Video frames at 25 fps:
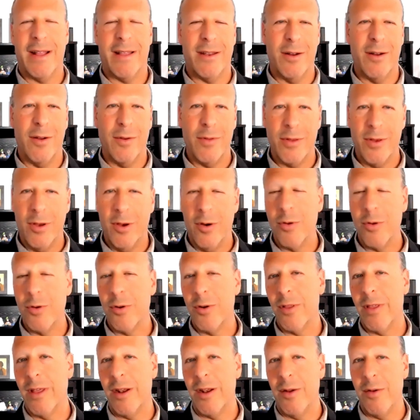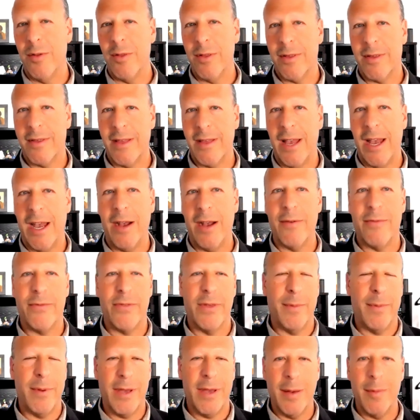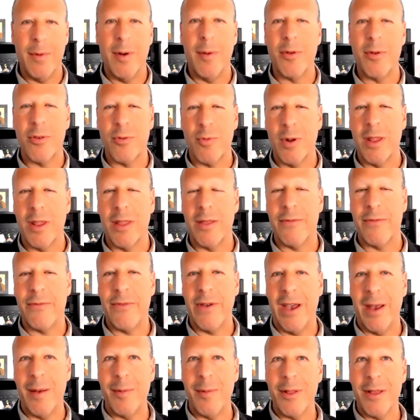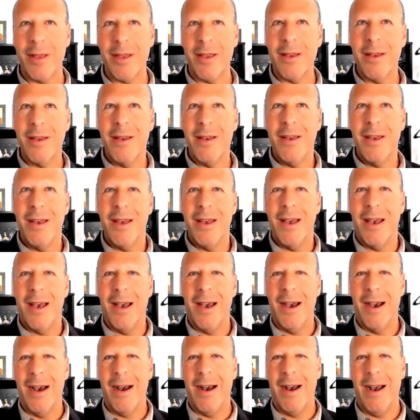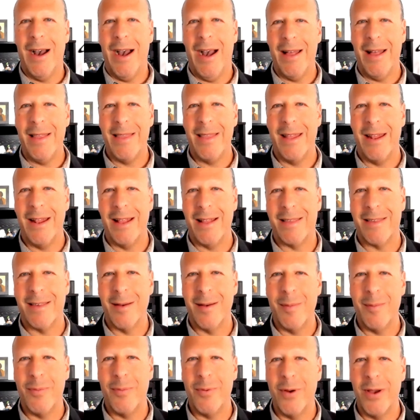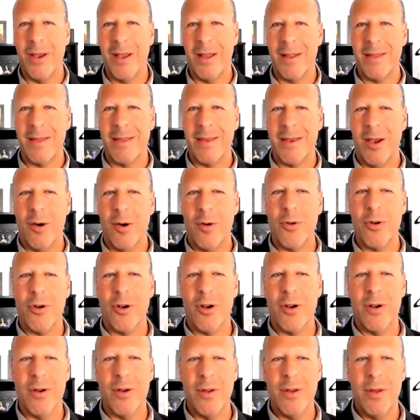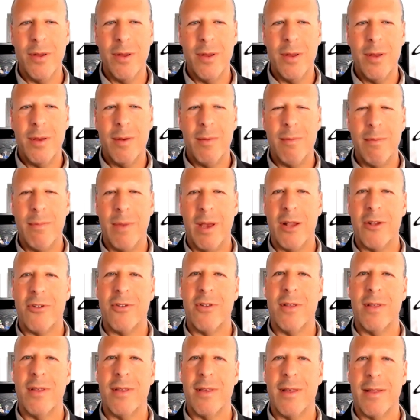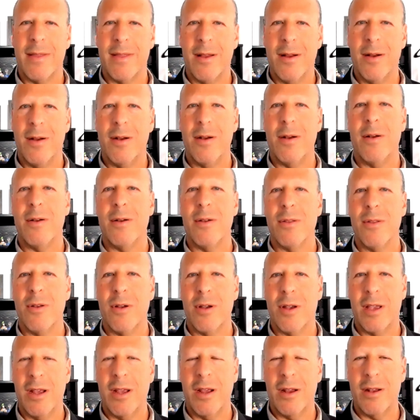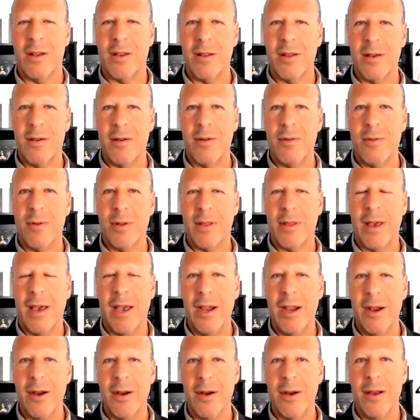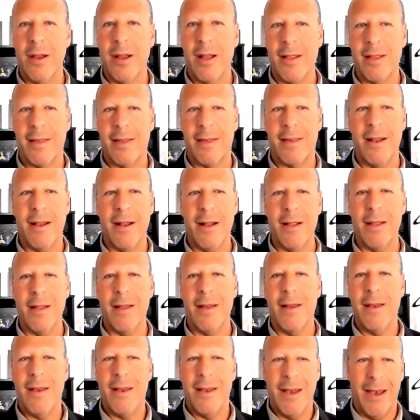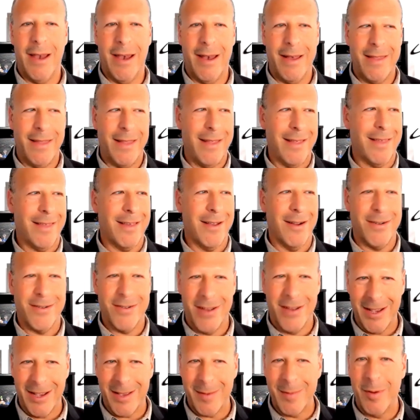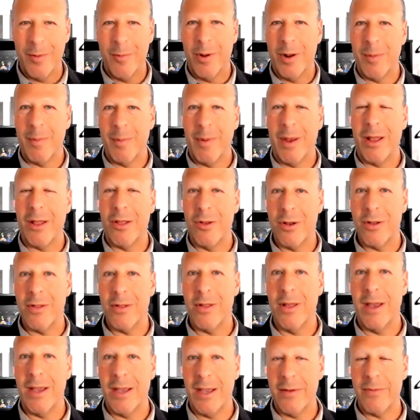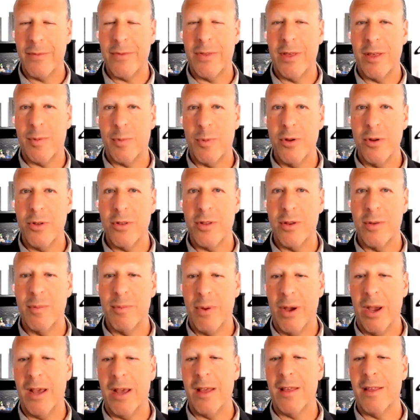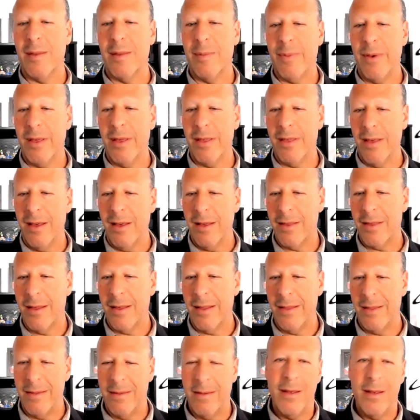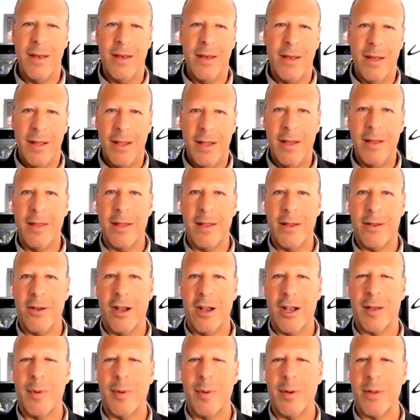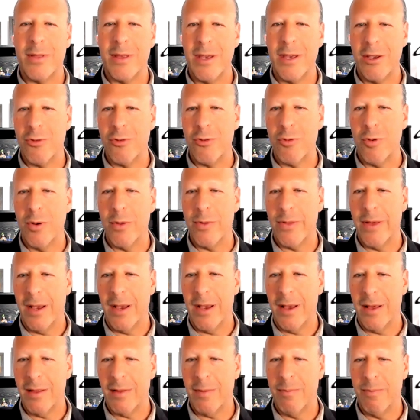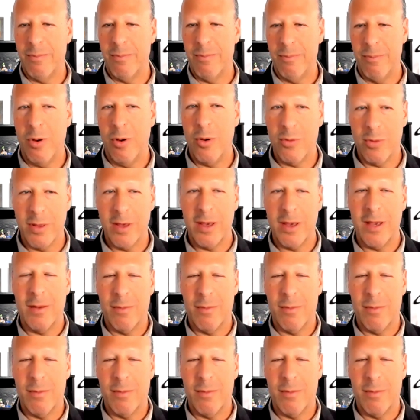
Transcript: to know the owner, they know the staff, they become almost one of the family. And then at some point, the owner mentions that they're looking to retire and sell. And then they start talking about what it might look like if this person buys the business. And they talk about the usual things, mostly